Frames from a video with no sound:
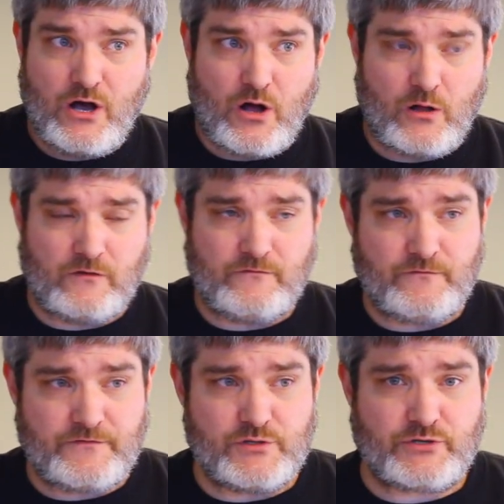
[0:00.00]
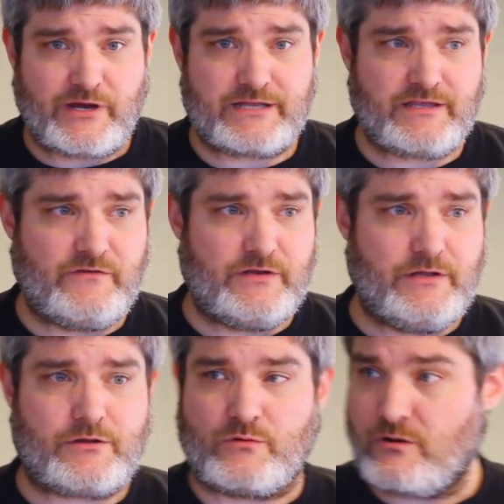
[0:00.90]
All future
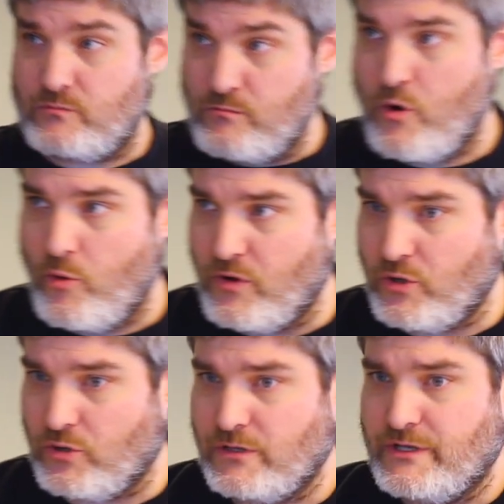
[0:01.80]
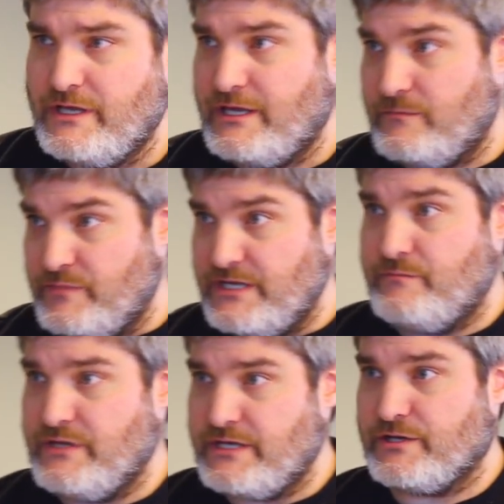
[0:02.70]
activities around mobile and
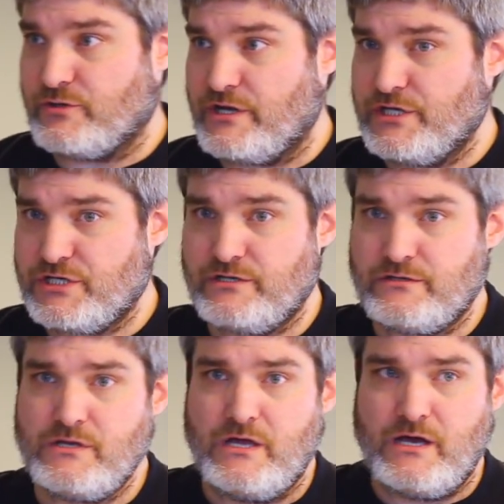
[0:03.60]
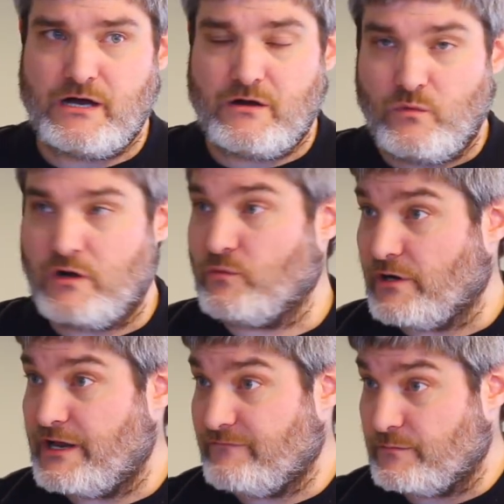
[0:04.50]
B2B integration. Uh, one, we're
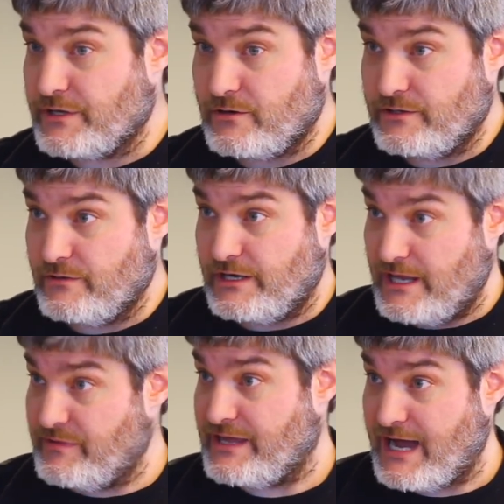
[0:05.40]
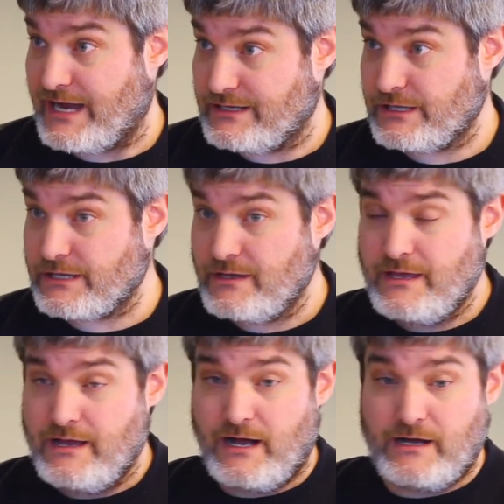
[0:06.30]
going to have them start using APIs.
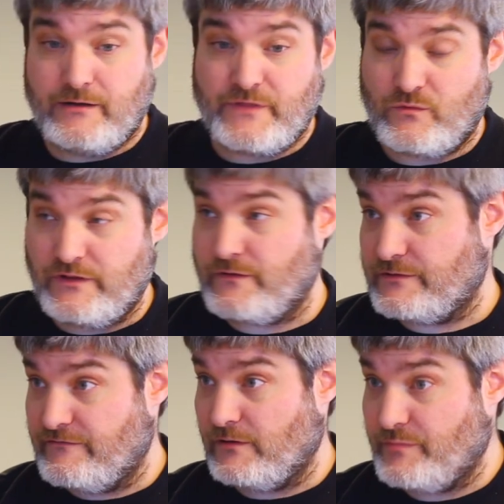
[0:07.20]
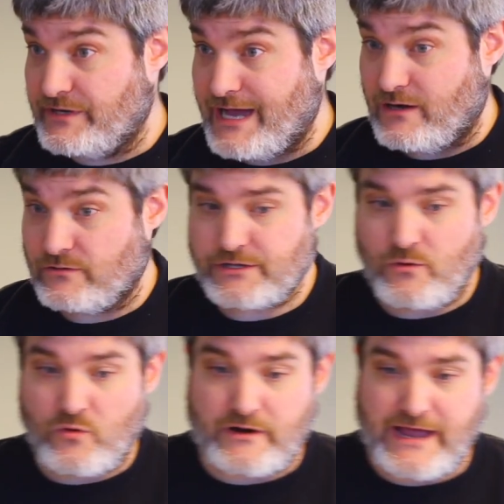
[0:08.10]
Um, that we either develop in house
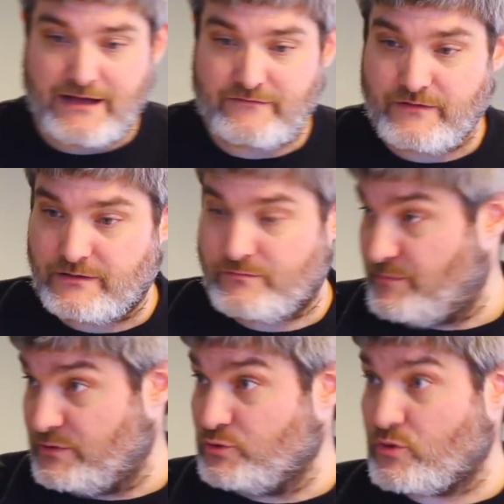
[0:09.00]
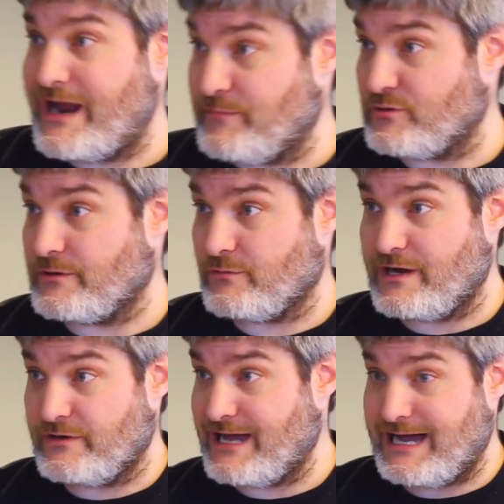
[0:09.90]
or have uh, build wrappers
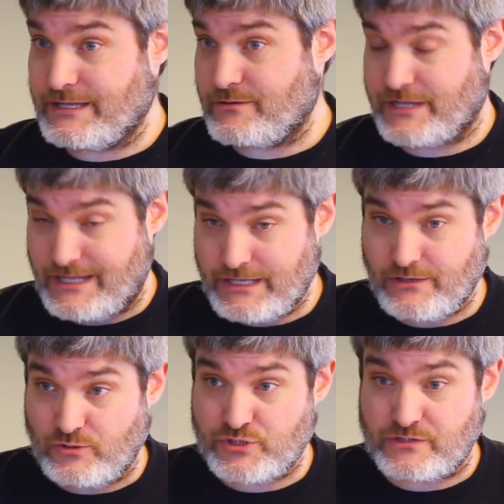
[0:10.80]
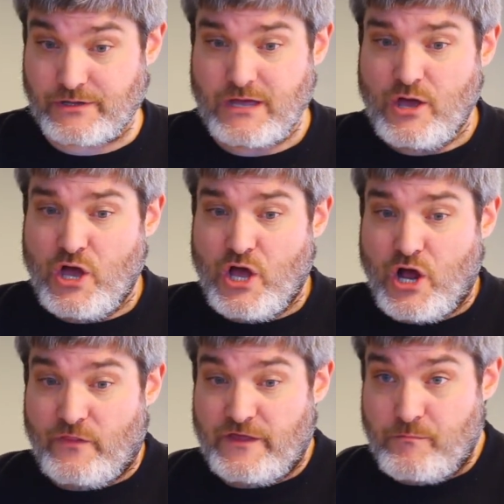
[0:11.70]
around mm-hmm. COTS or SaaS solutions
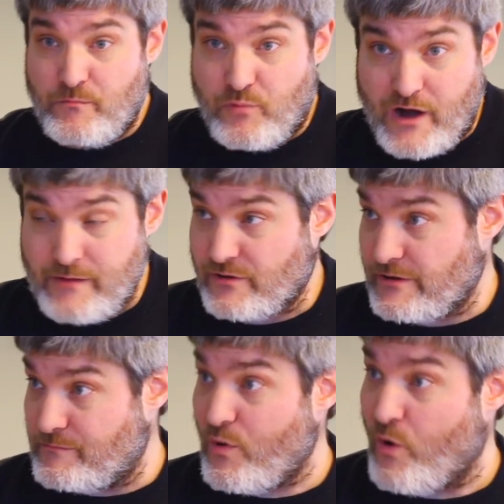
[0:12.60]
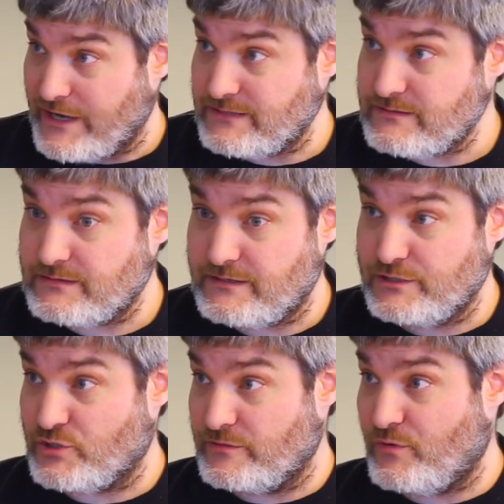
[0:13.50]
the primary point,
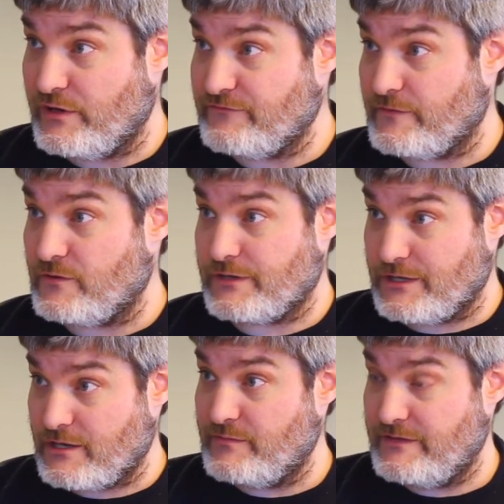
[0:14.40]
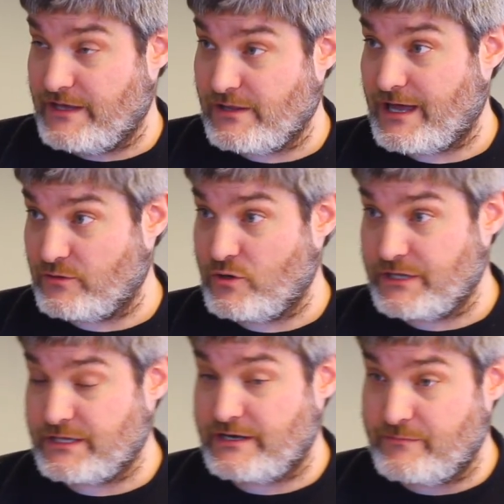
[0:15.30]
entry point for those is going to be the
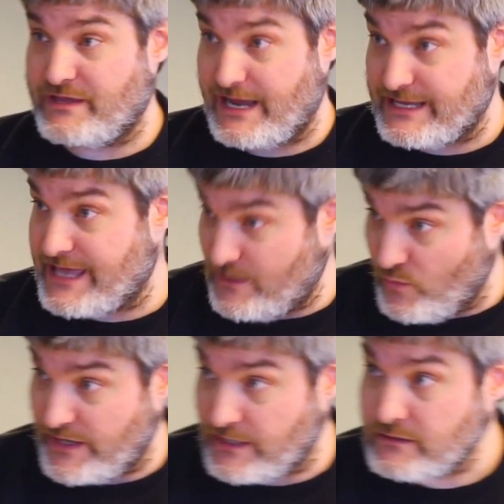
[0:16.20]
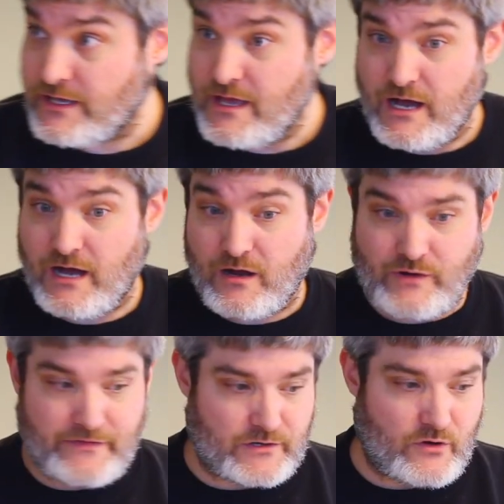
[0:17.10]
cloud-hosted API gateway, uh,
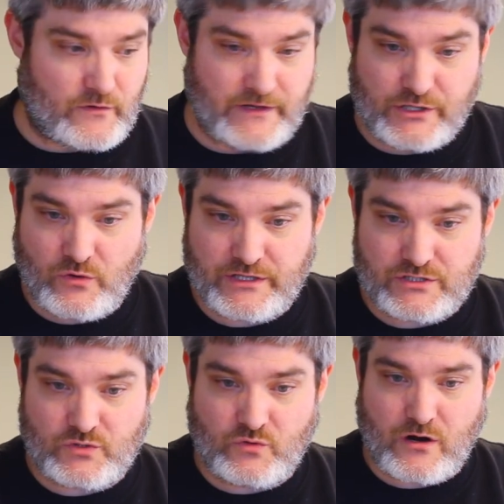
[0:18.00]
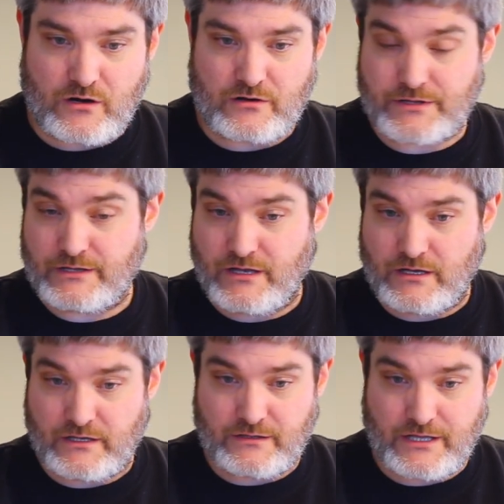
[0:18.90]
rather go, than going to our
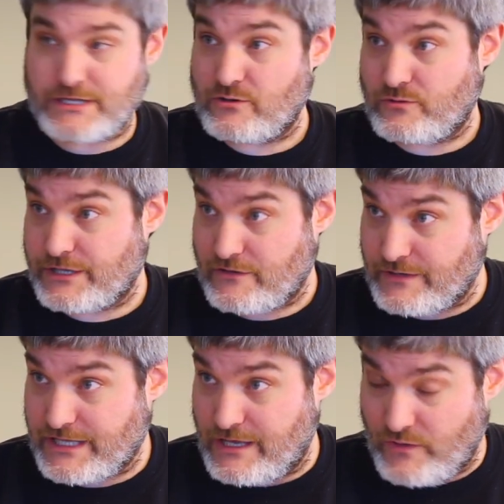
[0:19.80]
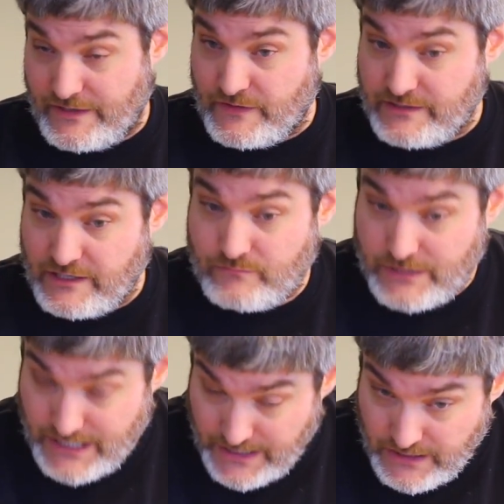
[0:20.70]
uh, external service Got gateway it. in the
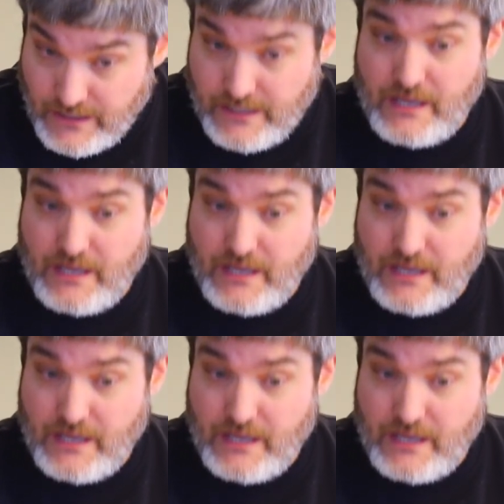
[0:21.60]
DMZ.